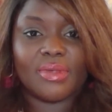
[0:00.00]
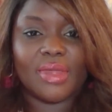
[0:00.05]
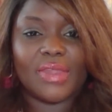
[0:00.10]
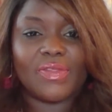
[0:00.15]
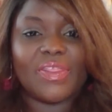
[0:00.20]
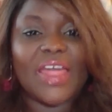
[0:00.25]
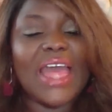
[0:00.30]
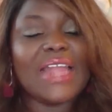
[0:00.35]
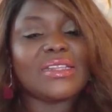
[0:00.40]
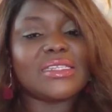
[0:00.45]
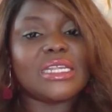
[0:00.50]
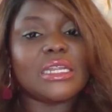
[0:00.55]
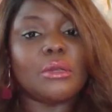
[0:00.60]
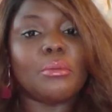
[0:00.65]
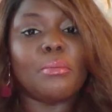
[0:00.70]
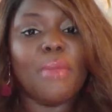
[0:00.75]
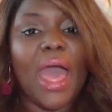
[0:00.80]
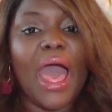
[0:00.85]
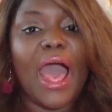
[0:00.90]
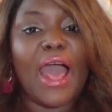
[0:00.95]
That
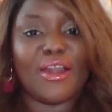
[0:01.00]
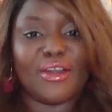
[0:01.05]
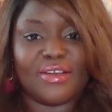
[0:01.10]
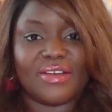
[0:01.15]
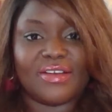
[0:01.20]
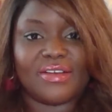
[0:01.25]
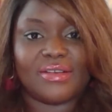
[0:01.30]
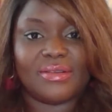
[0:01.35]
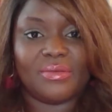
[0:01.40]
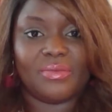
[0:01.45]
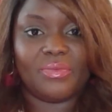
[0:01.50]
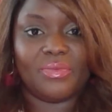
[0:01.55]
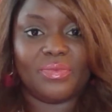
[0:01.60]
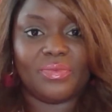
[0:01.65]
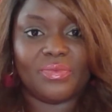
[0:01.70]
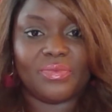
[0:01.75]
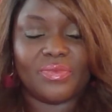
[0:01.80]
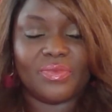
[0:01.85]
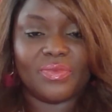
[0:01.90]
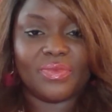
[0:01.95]
didn't matter.
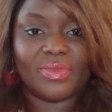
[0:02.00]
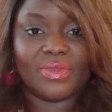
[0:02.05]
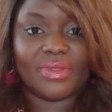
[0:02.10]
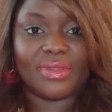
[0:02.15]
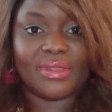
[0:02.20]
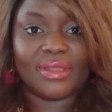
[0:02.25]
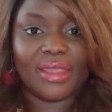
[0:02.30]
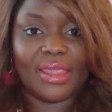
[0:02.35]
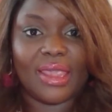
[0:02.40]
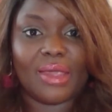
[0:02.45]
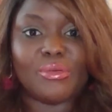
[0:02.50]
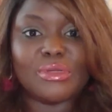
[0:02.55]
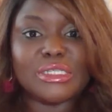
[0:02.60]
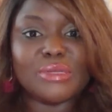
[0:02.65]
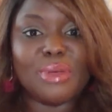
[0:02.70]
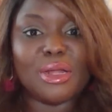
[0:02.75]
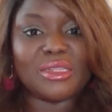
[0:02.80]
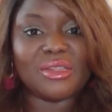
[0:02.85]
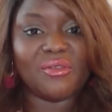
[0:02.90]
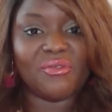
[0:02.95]
It was
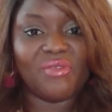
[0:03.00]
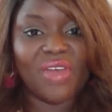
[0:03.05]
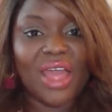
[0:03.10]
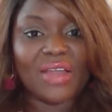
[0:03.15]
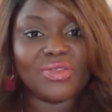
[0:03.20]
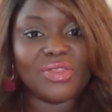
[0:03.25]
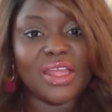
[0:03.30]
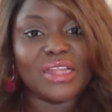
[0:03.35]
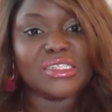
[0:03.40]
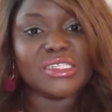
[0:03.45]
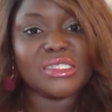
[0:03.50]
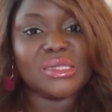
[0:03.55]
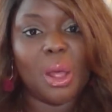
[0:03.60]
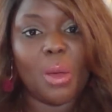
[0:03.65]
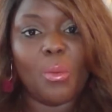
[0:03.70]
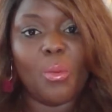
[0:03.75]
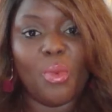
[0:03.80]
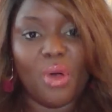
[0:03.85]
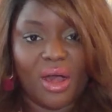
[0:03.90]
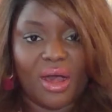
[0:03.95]
about the fact that
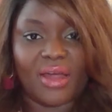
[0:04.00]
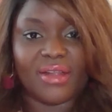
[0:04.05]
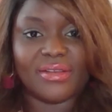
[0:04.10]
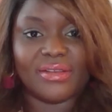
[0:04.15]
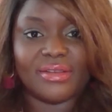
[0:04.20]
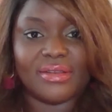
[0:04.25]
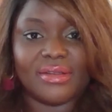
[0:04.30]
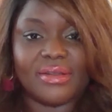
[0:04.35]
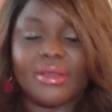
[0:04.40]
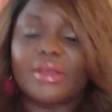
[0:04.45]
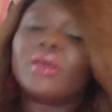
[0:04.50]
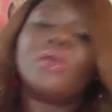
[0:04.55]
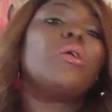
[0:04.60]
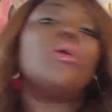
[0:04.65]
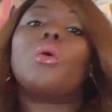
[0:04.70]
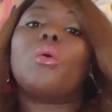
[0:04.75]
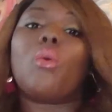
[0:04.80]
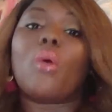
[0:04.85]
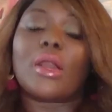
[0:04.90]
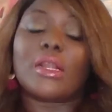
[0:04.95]
someone
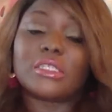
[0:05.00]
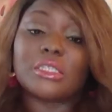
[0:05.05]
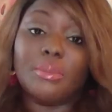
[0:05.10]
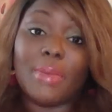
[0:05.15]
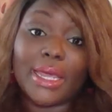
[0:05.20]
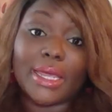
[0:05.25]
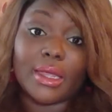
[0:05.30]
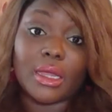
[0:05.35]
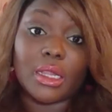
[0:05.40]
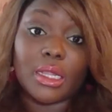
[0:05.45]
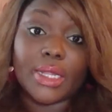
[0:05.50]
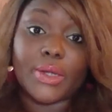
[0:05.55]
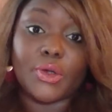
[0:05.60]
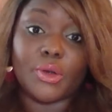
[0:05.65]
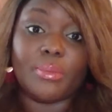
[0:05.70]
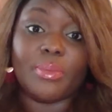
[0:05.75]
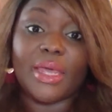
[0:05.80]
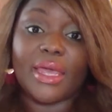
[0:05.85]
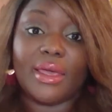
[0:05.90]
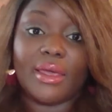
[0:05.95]
wanted to make it clear to
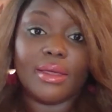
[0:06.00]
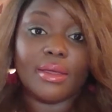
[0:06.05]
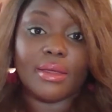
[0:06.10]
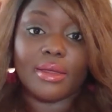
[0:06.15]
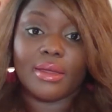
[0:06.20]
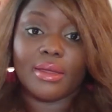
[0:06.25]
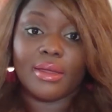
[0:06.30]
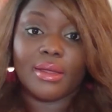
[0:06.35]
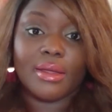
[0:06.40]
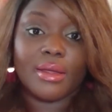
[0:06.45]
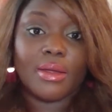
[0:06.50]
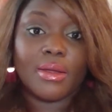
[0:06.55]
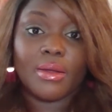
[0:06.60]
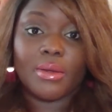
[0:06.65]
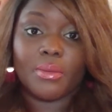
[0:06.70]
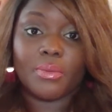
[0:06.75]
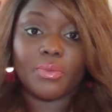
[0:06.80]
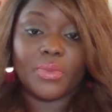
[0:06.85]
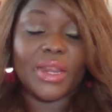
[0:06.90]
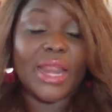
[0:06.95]
me
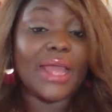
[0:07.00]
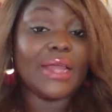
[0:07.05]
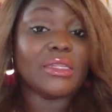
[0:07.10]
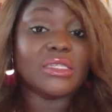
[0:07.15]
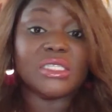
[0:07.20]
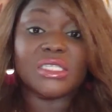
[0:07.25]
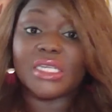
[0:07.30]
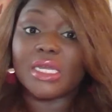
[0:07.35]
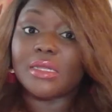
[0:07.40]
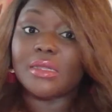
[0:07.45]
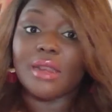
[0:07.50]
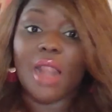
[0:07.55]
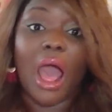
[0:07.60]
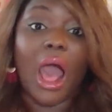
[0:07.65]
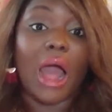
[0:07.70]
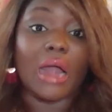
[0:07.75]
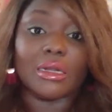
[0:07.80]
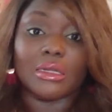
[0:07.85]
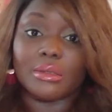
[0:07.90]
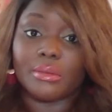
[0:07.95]
that I did
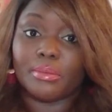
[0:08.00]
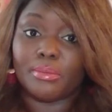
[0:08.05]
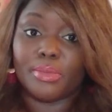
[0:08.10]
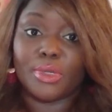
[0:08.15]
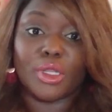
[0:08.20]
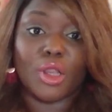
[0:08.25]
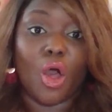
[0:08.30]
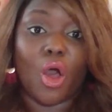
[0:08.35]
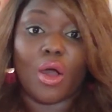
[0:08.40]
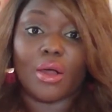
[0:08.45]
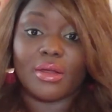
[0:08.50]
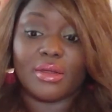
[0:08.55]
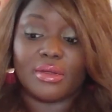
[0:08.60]
not belong.